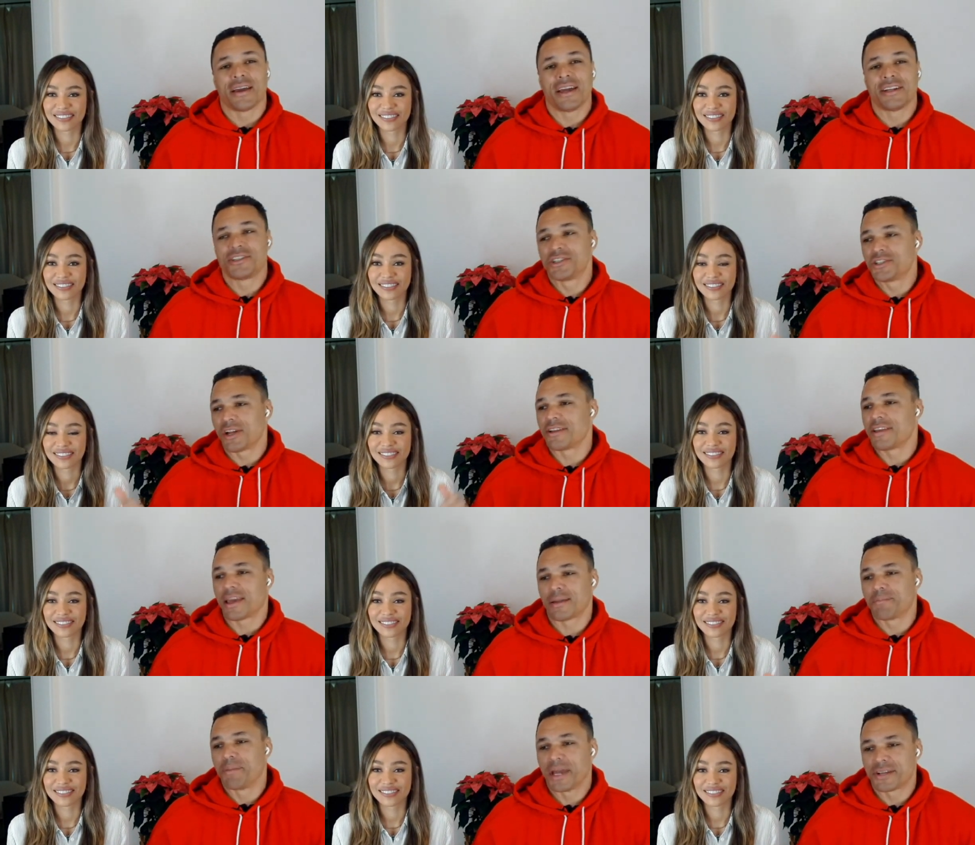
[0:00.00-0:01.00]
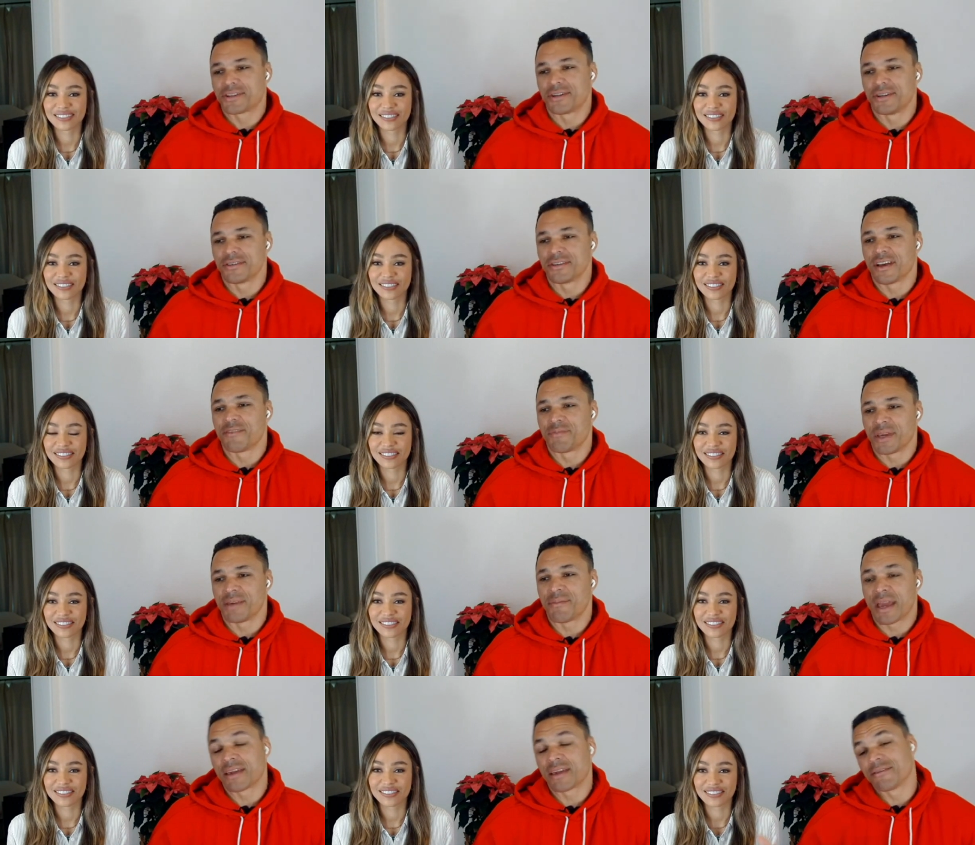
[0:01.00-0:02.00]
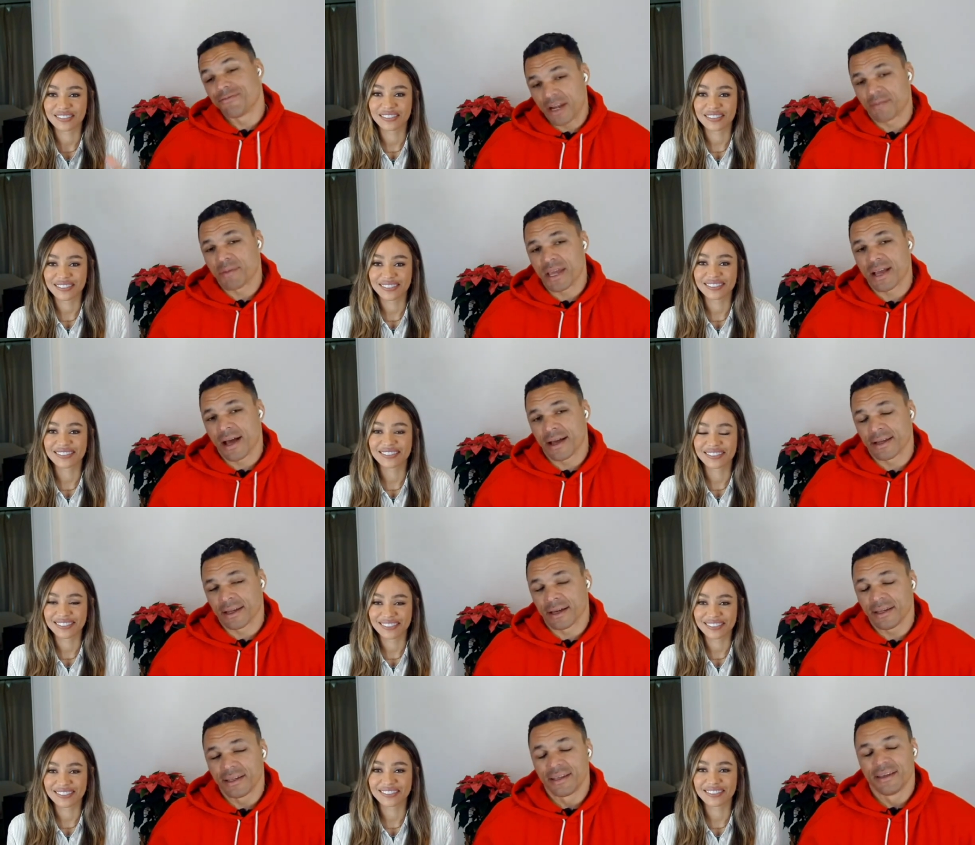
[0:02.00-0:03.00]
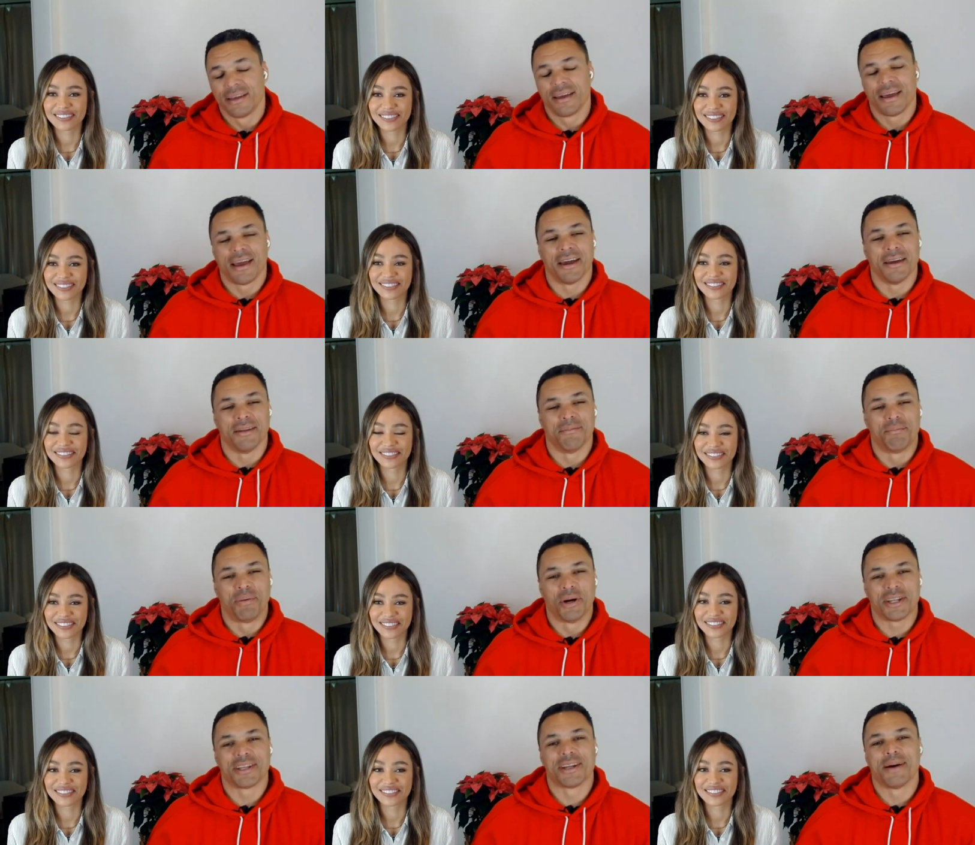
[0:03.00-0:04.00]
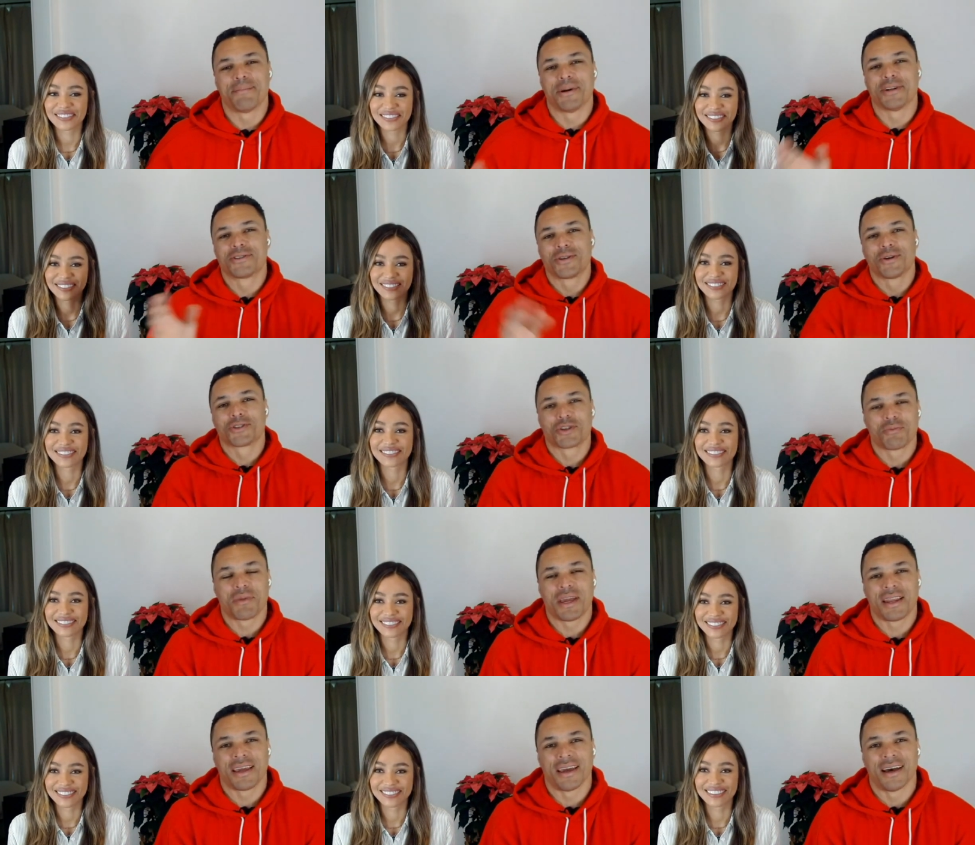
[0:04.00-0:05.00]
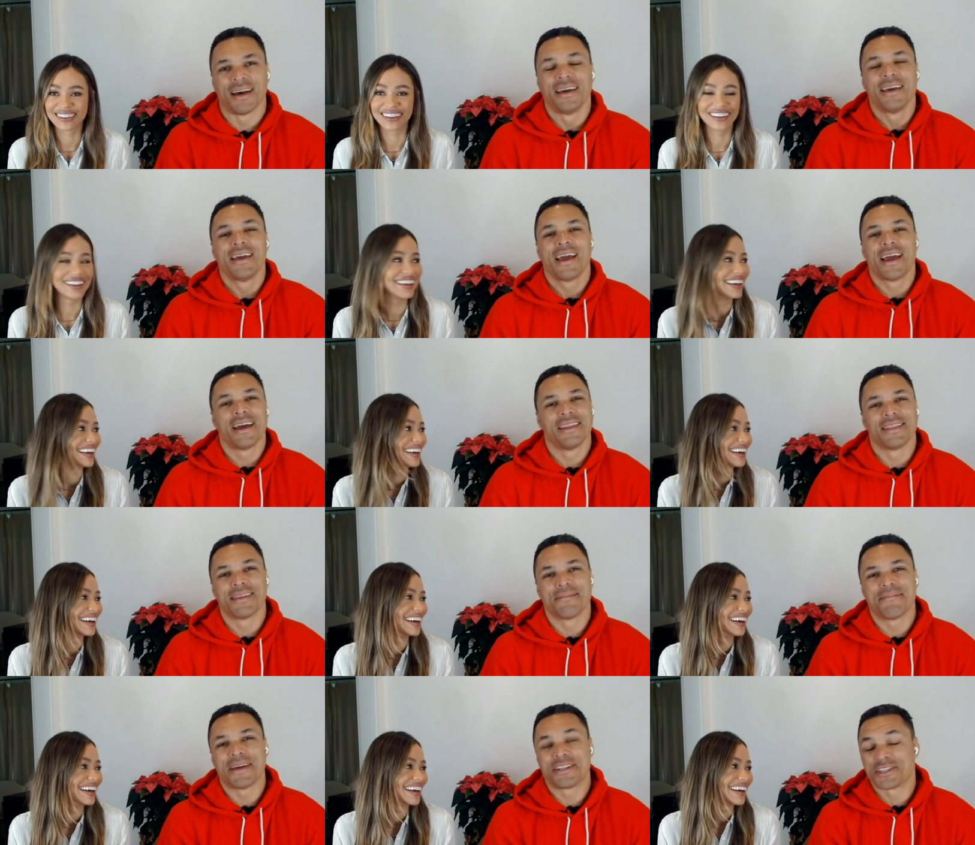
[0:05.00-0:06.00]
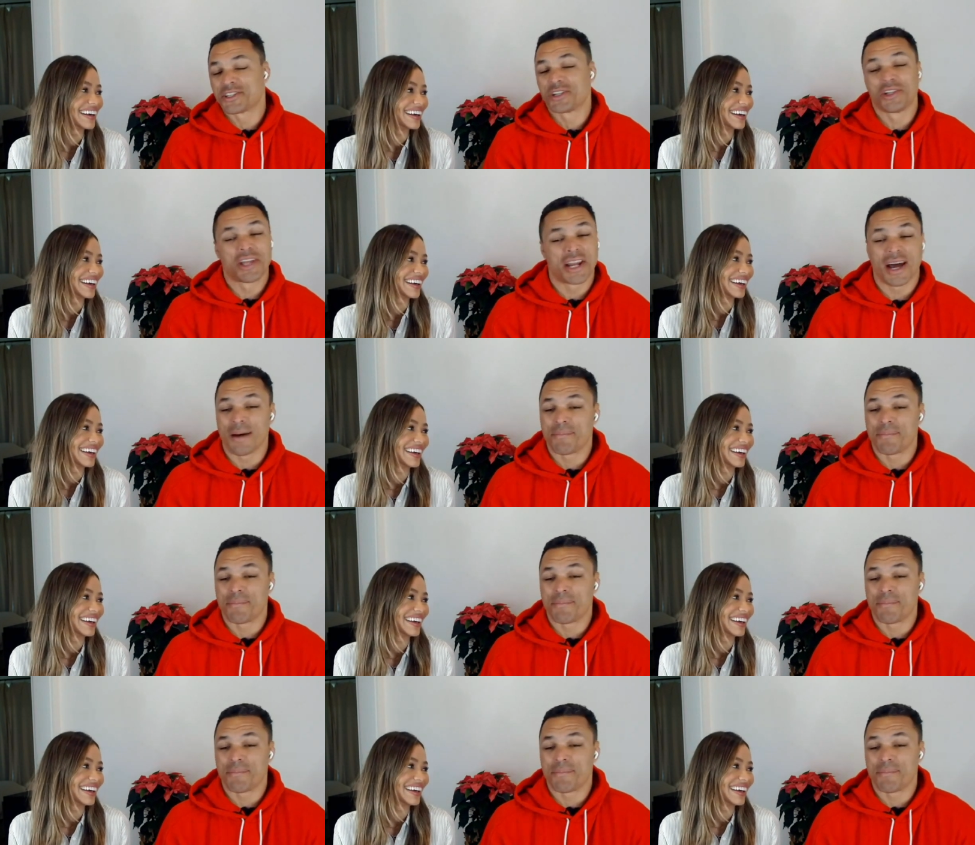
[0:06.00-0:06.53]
Speaker 1: And she started taking pictures of me, making fun of me, kinda, and put it up on social media, and it just lit up.